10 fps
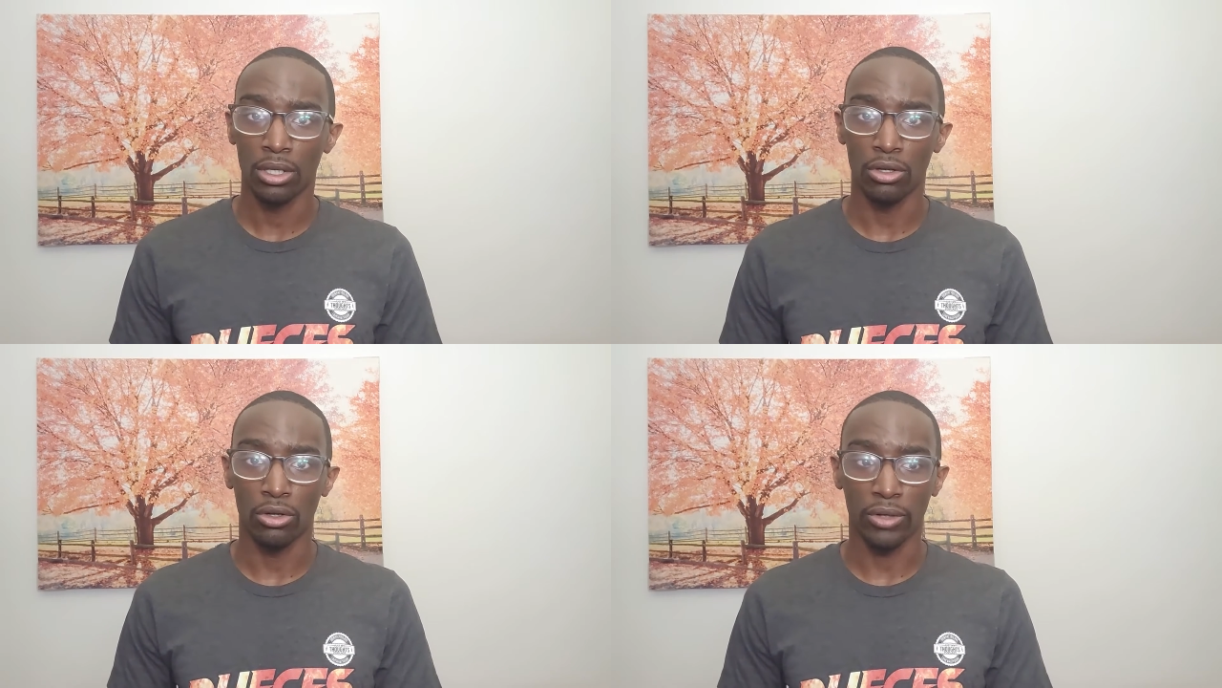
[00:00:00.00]

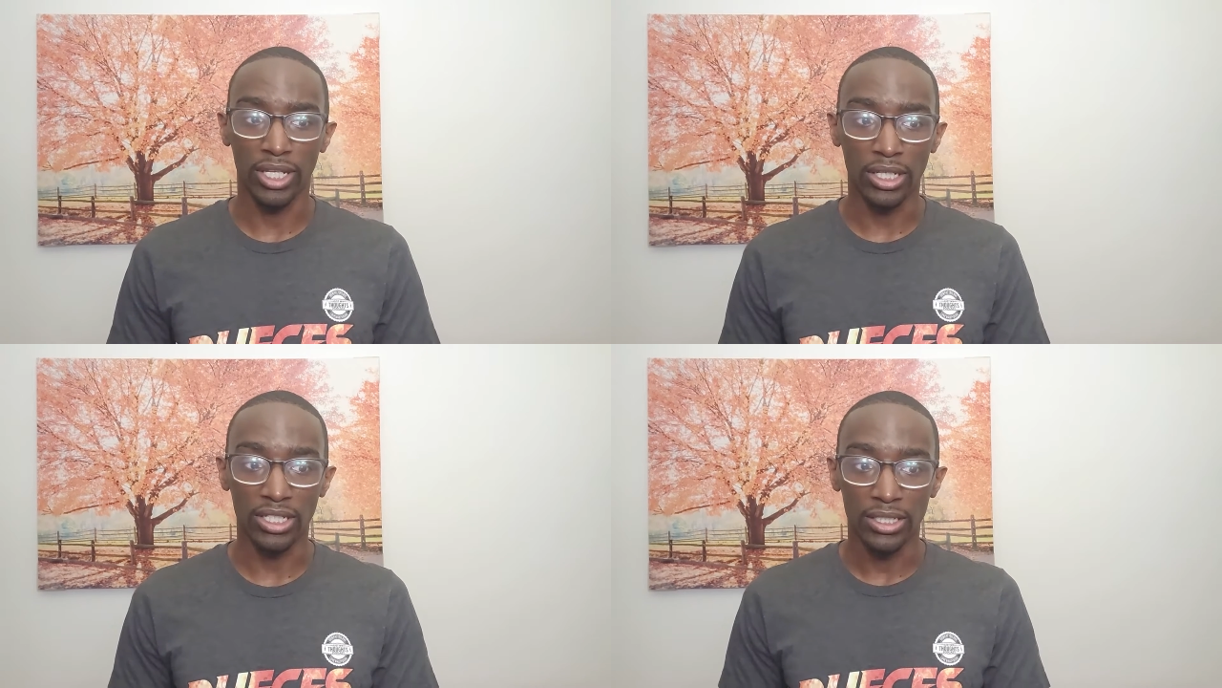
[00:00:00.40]
You know,
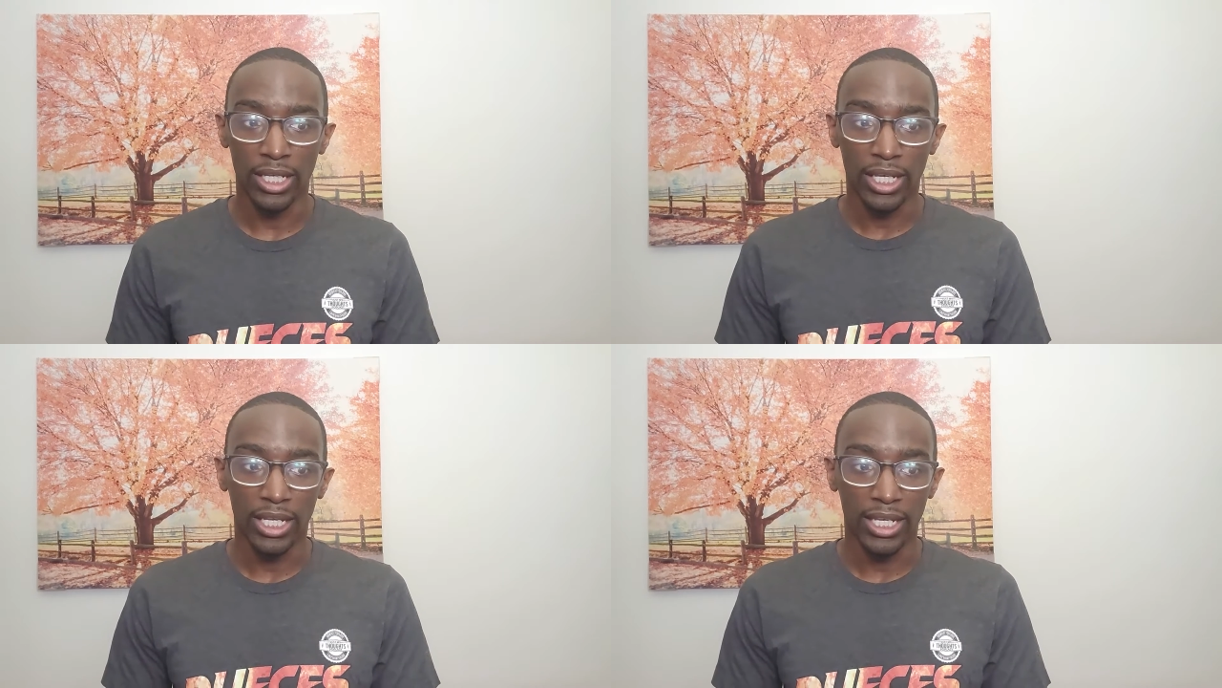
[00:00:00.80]
he
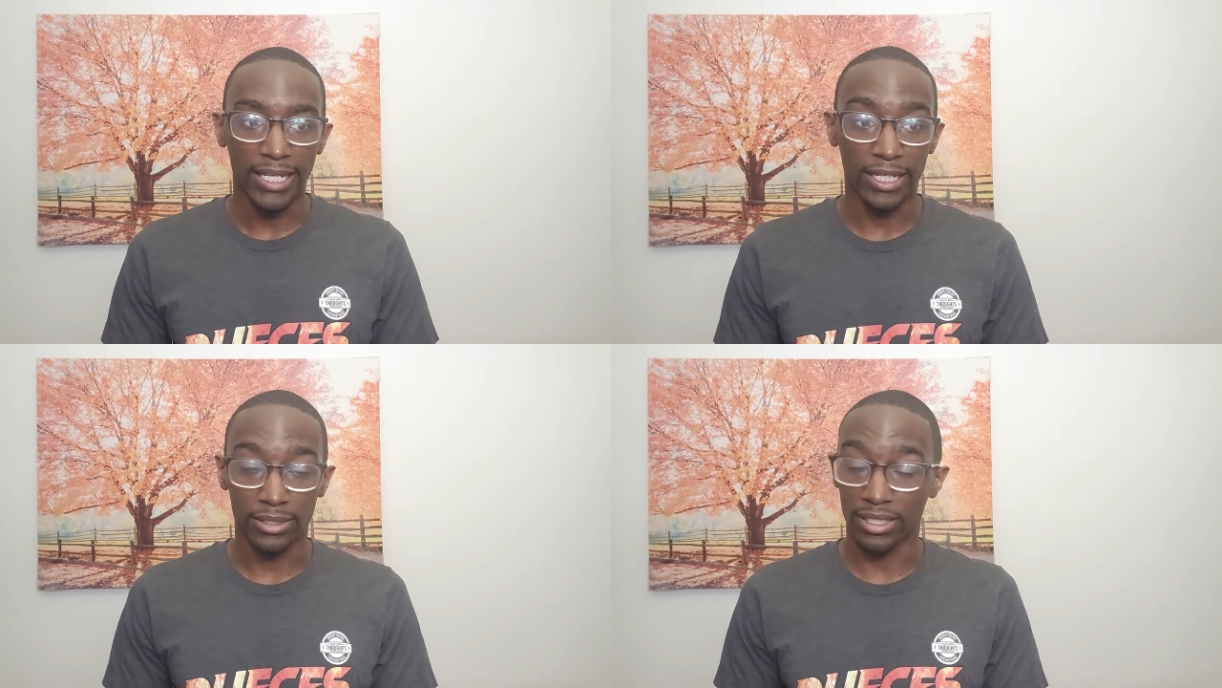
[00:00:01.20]

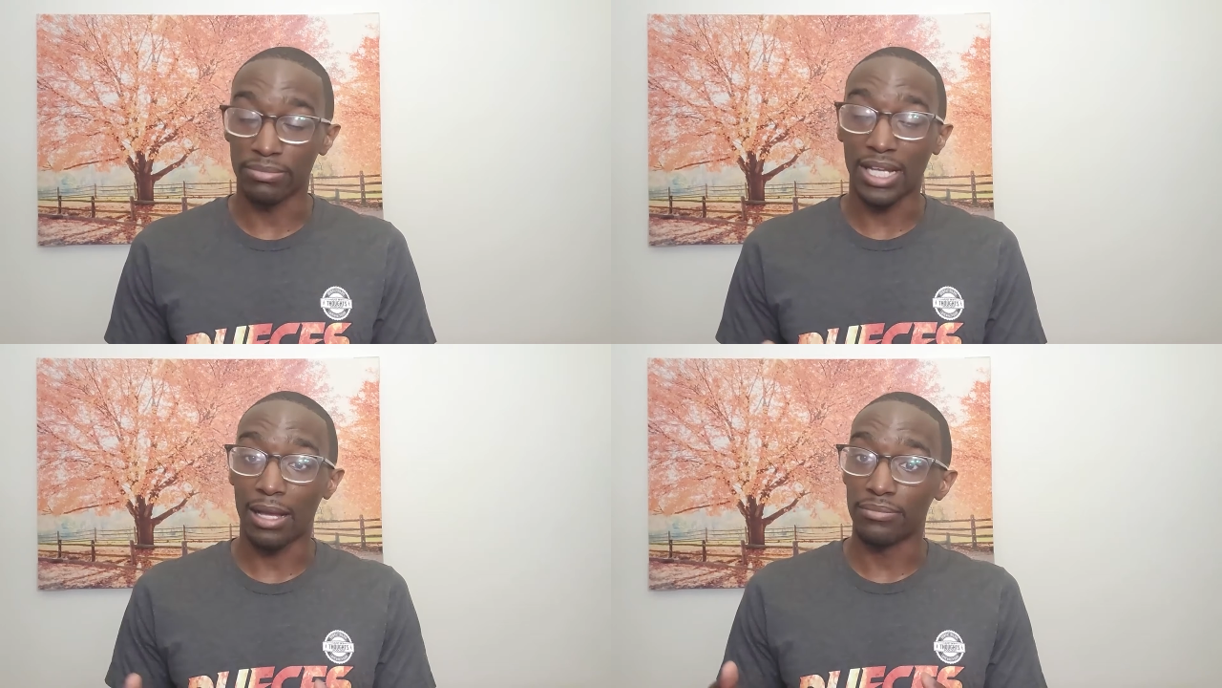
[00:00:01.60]
he
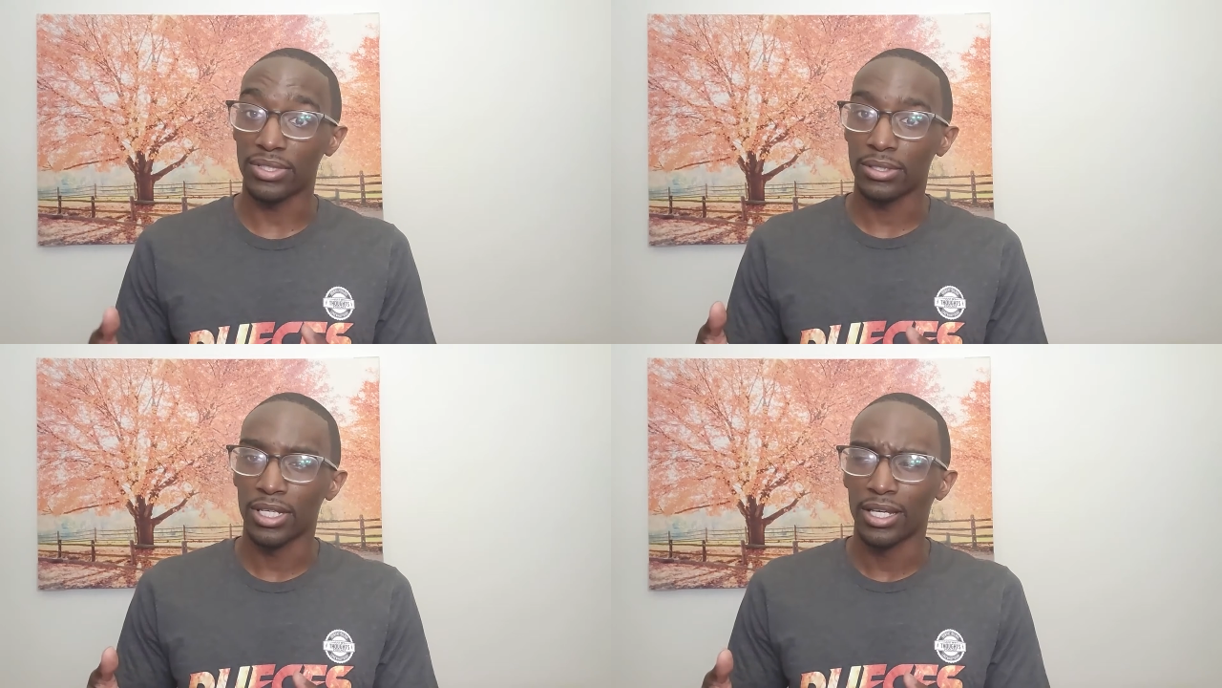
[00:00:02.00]

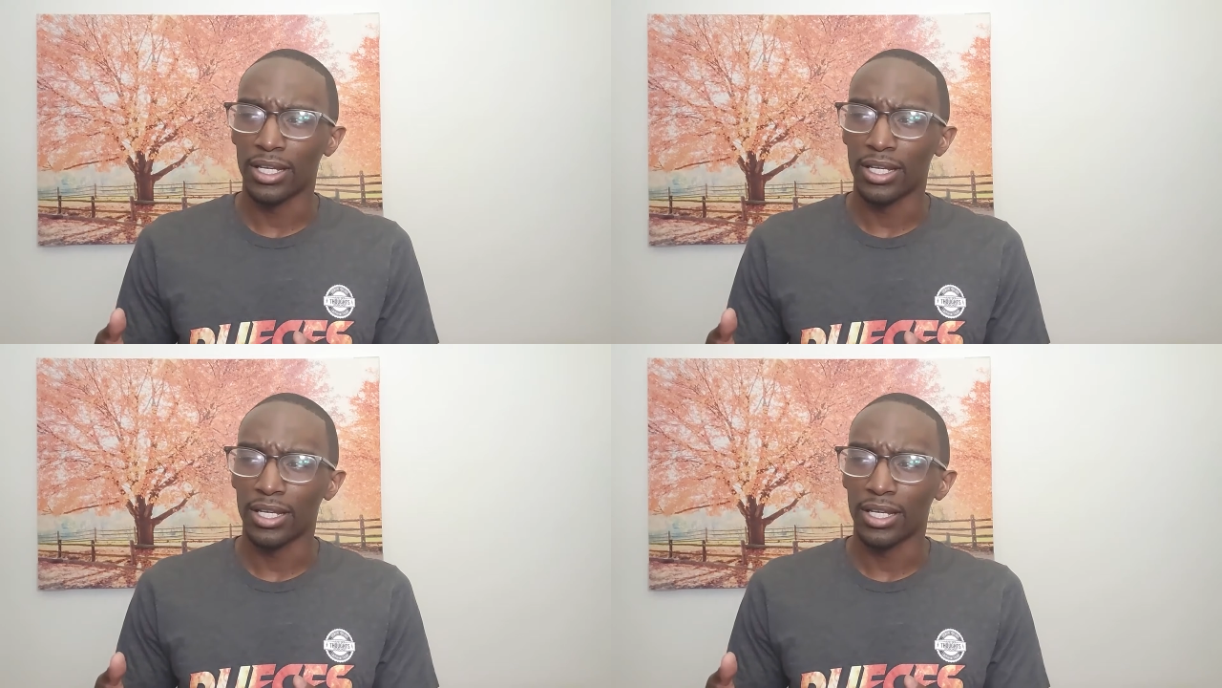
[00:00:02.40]
sometimes